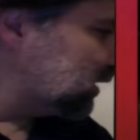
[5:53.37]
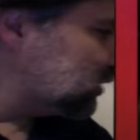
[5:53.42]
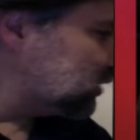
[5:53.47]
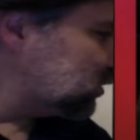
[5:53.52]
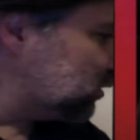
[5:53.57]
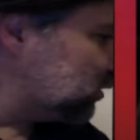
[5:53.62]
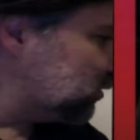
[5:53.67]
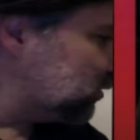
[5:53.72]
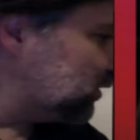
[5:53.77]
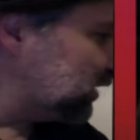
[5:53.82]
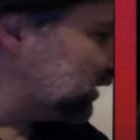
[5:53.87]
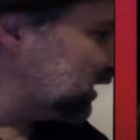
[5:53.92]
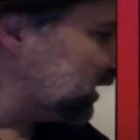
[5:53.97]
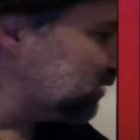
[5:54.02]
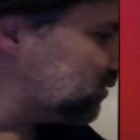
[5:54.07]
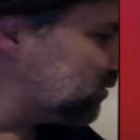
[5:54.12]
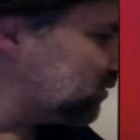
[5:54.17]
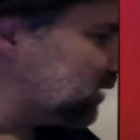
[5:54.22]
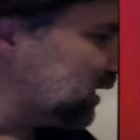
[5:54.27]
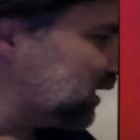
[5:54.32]
when you have
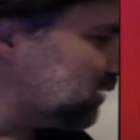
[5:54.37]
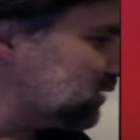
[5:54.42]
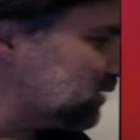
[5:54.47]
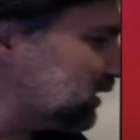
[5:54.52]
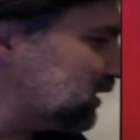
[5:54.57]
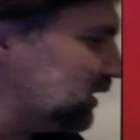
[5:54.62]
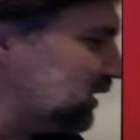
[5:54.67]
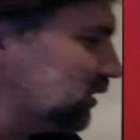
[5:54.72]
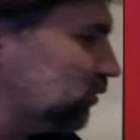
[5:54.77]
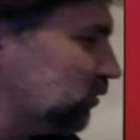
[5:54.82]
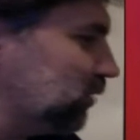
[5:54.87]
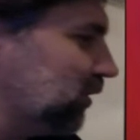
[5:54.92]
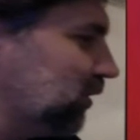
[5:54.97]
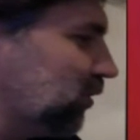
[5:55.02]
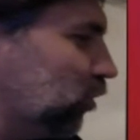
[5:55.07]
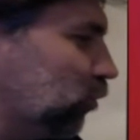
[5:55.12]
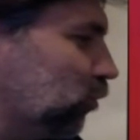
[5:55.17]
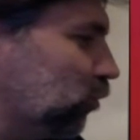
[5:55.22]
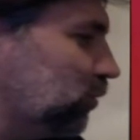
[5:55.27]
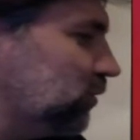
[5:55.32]
to deal with
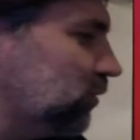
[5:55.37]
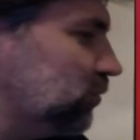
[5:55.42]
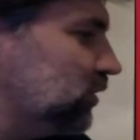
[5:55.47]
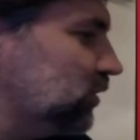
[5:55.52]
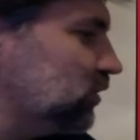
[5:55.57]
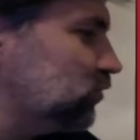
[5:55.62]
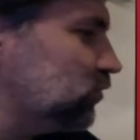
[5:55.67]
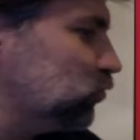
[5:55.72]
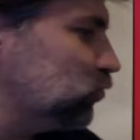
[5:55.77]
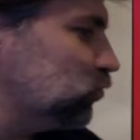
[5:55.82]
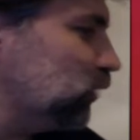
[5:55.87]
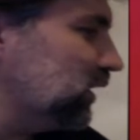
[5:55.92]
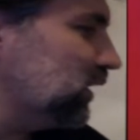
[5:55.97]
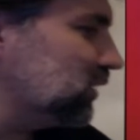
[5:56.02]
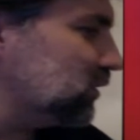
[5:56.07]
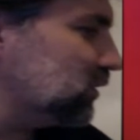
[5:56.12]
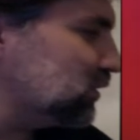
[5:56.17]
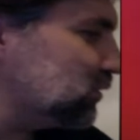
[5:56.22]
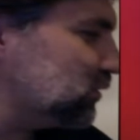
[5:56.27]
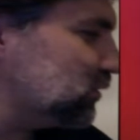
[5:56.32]
open bilge
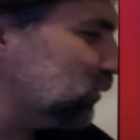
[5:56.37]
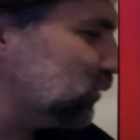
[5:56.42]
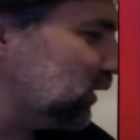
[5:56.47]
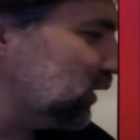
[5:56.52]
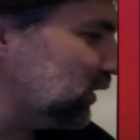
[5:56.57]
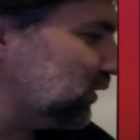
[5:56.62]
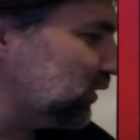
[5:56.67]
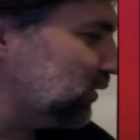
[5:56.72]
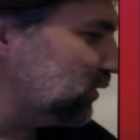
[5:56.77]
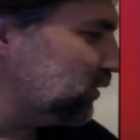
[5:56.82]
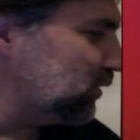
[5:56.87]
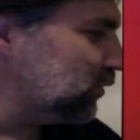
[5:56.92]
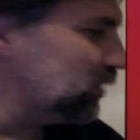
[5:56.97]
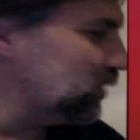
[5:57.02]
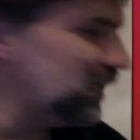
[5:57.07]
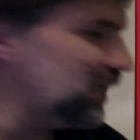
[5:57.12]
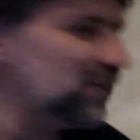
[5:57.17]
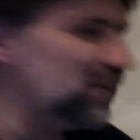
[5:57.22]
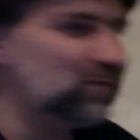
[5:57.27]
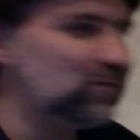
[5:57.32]
wheels, where you do
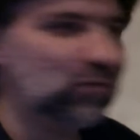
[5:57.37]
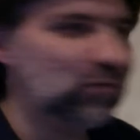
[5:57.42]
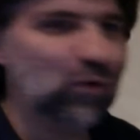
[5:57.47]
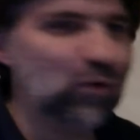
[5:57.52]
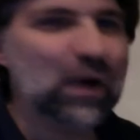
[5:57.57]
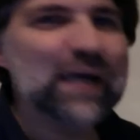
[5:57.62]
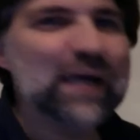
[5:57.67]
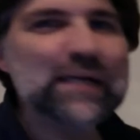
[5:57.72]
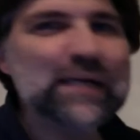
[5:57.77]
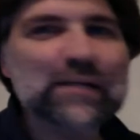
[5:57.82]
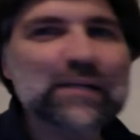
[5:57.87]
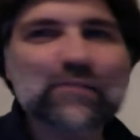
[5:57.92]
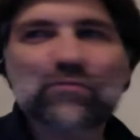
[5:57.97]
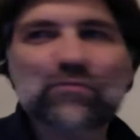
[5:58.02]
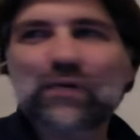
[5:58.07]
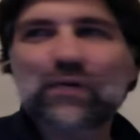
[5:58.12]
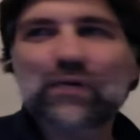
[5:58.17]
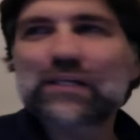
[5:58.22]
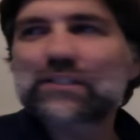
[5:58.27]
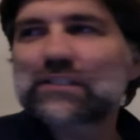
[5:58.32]
need a variety of
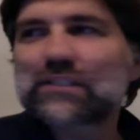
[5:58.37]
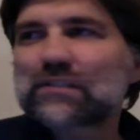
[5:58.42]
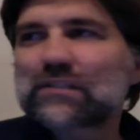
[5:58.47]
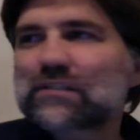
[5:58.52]
wrenches